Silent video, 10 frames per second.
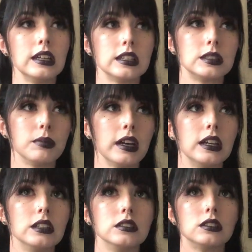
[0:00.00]

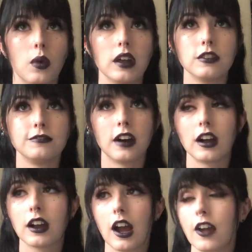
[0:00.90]
explains why the
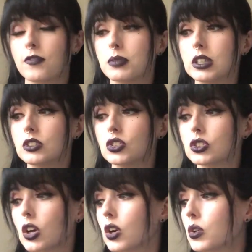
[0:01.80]
fuck I've been
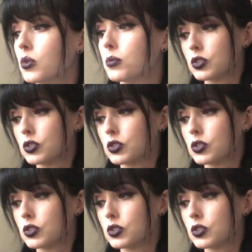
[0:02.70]
so